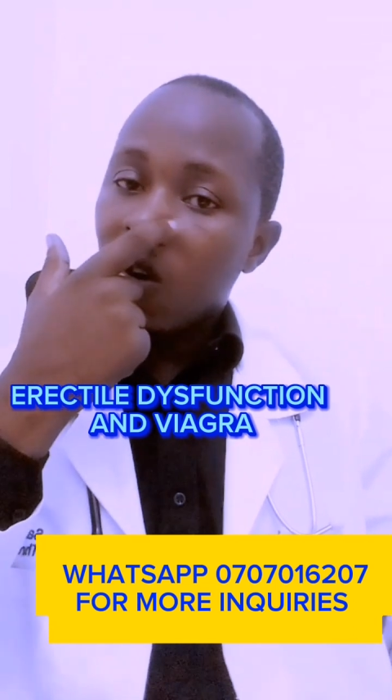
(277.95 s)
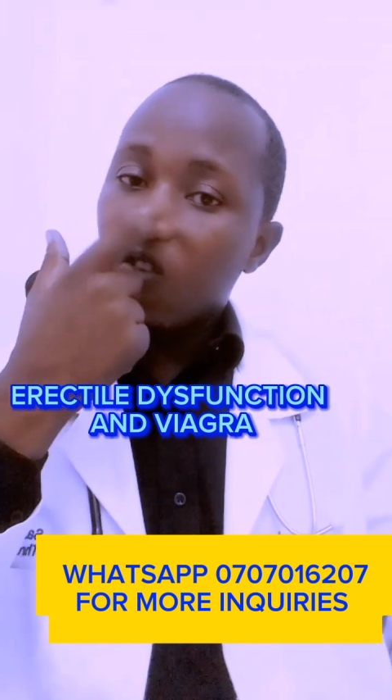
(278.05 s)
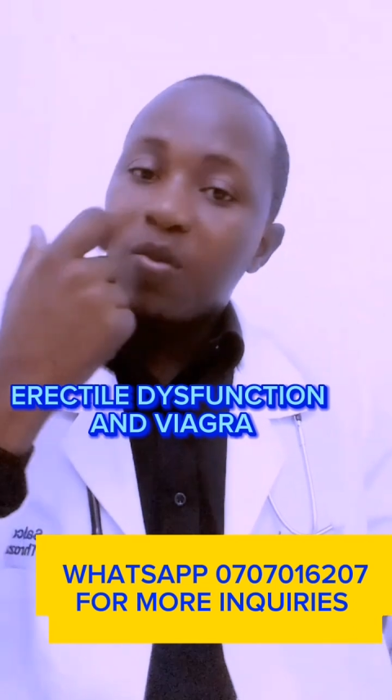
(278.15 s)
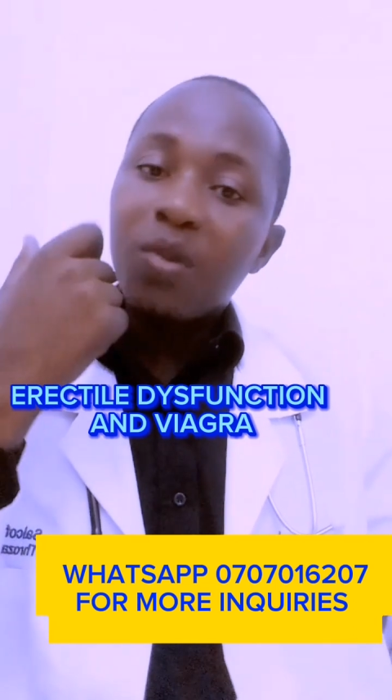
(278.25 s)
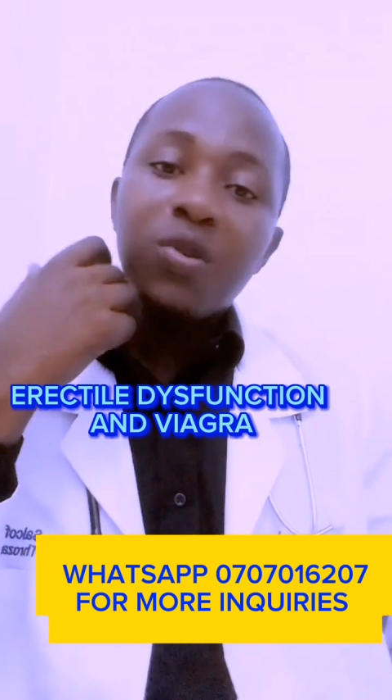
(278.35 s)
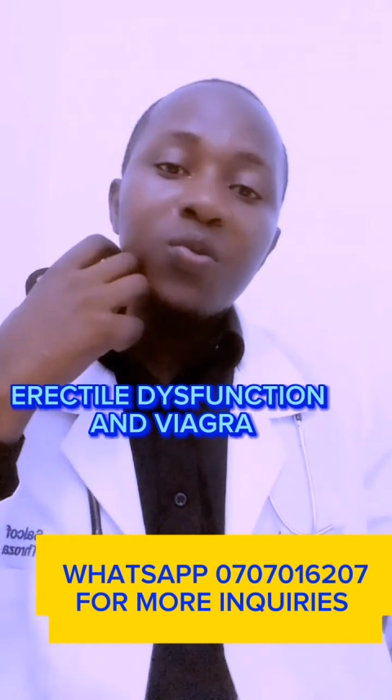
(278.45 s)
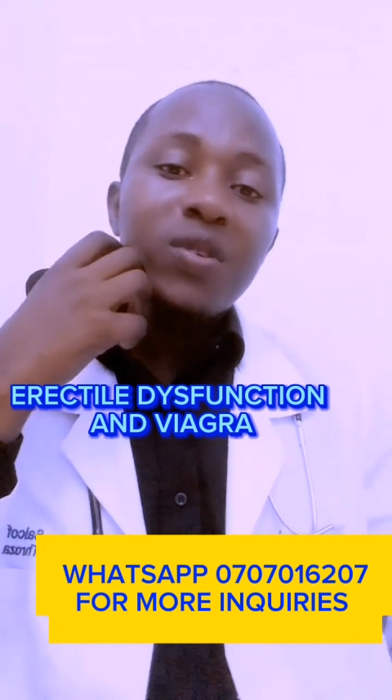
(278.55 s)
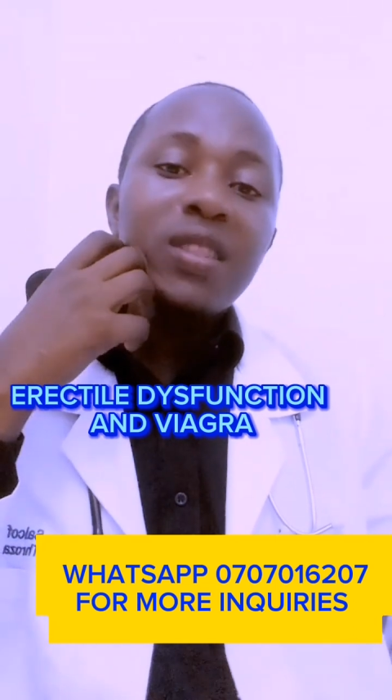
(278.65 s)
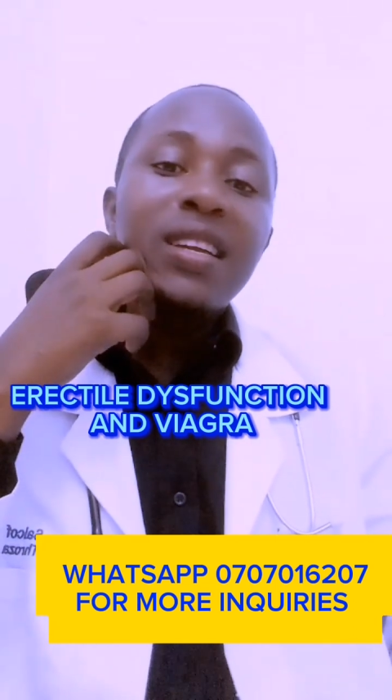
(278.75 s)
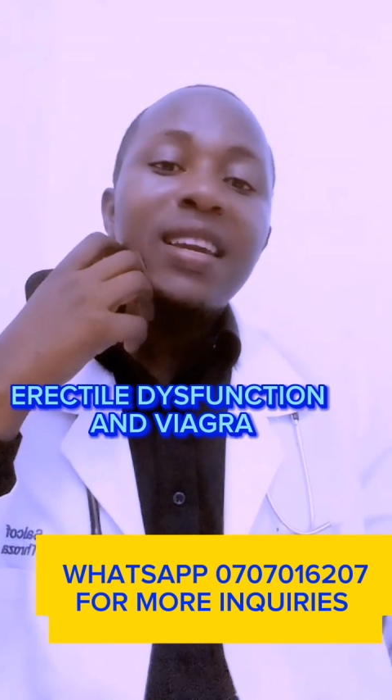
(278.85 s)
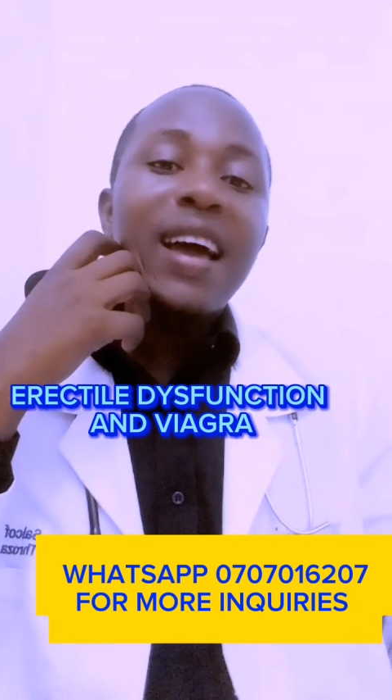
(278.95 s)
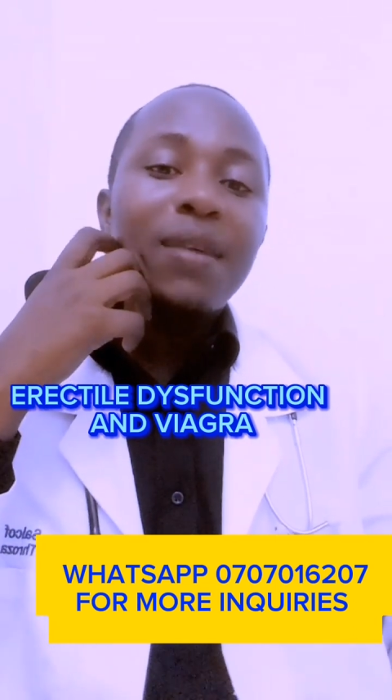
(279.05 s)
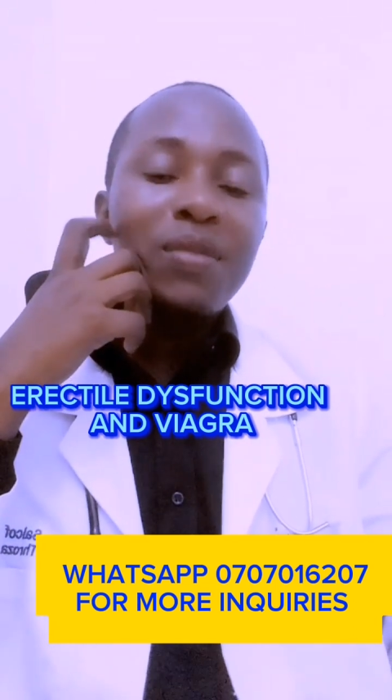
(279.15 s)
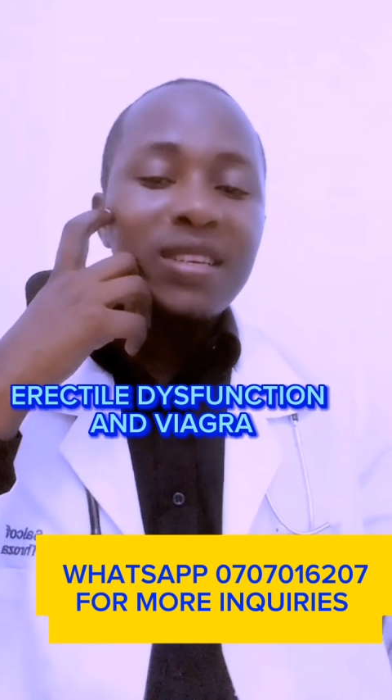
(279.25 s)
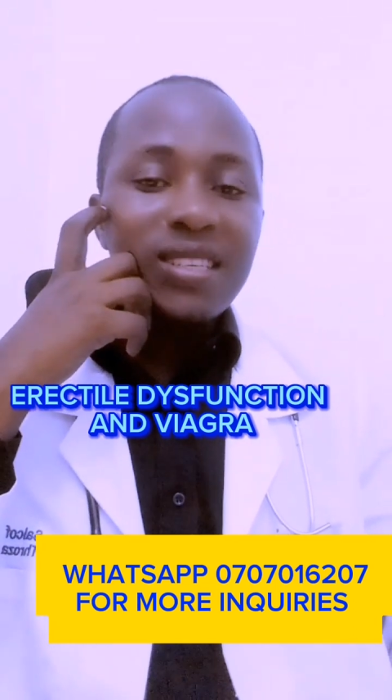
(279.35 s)
of people with
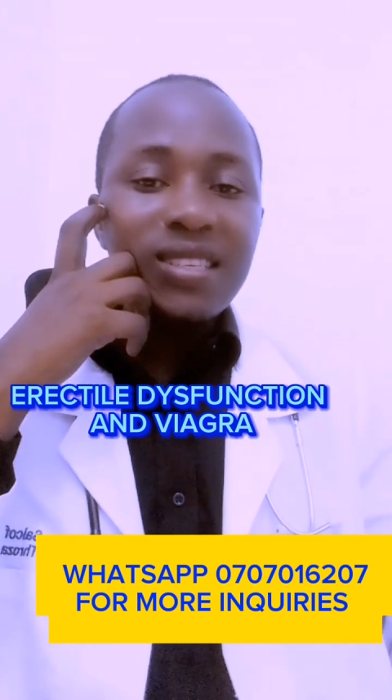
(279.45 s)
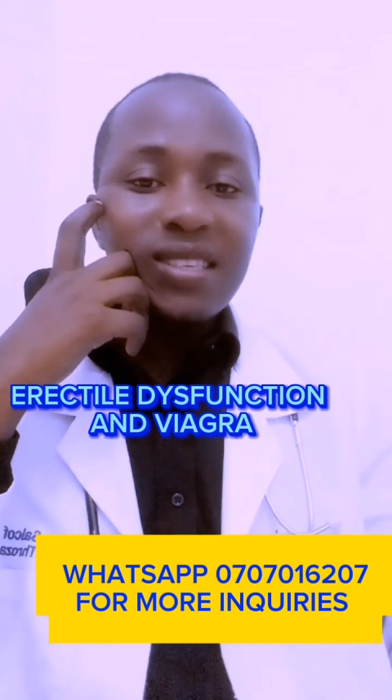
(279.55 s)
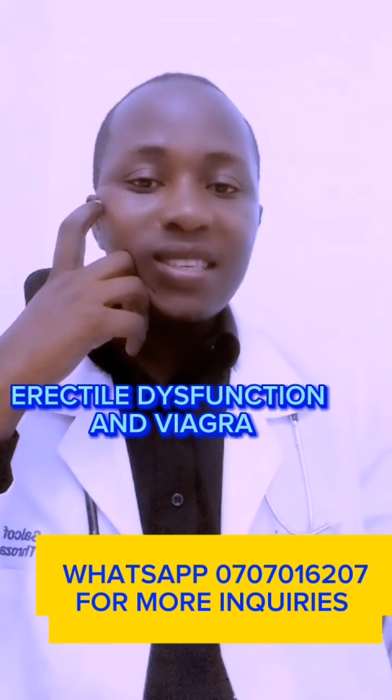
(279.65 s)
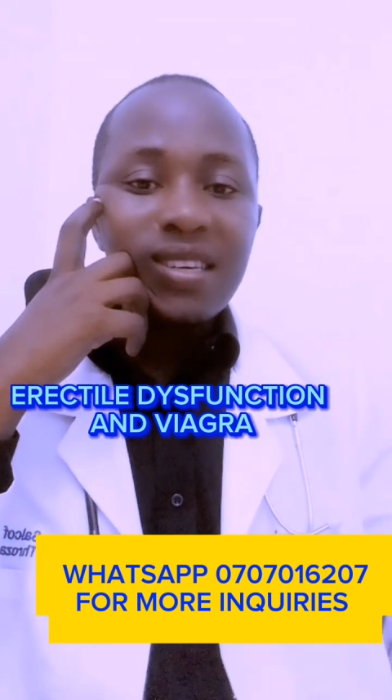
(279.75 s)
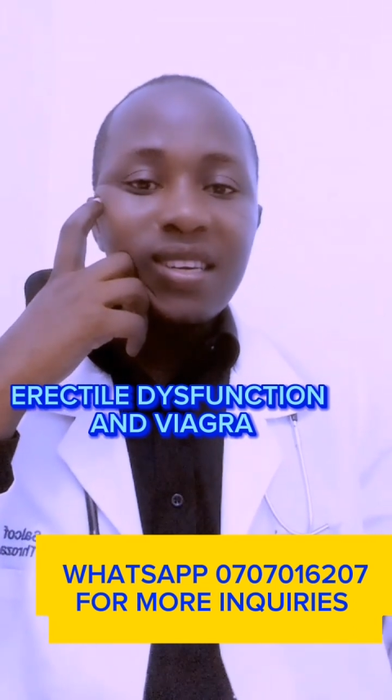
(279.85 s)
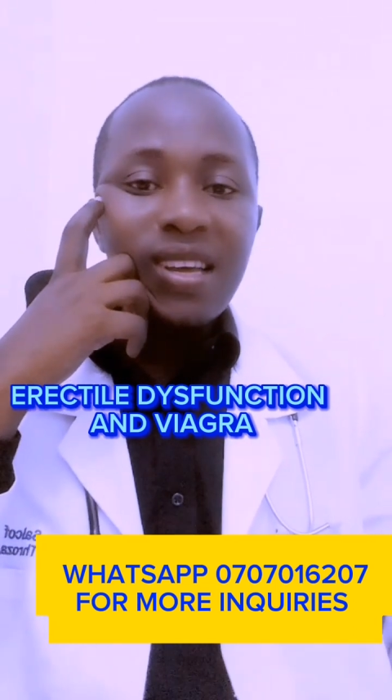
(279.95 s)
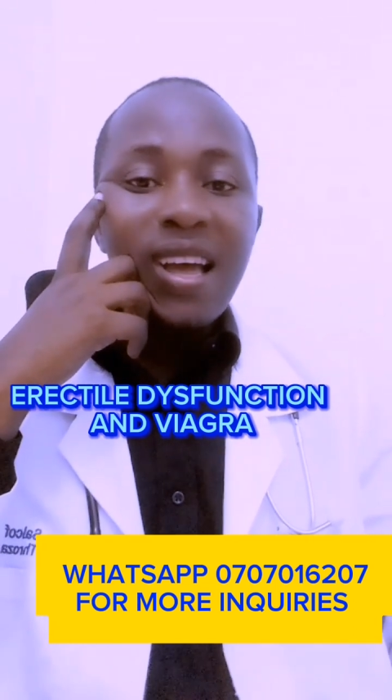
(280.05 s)
diabetes